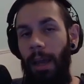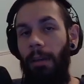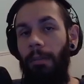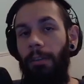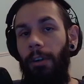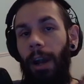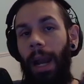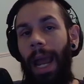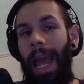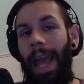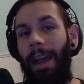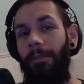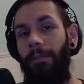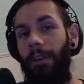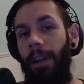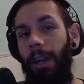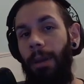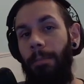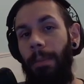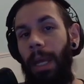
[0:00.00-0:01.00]
for
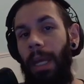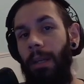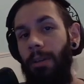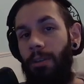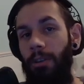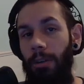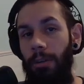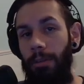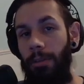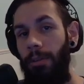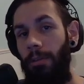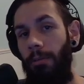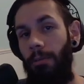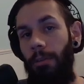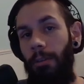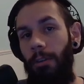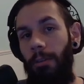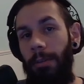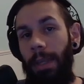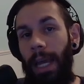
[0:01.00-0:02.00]
every major
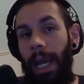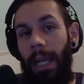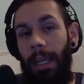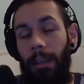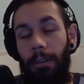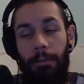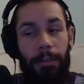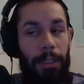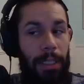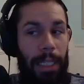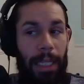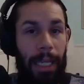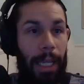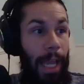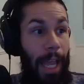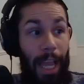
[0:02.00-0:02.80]
tool that you see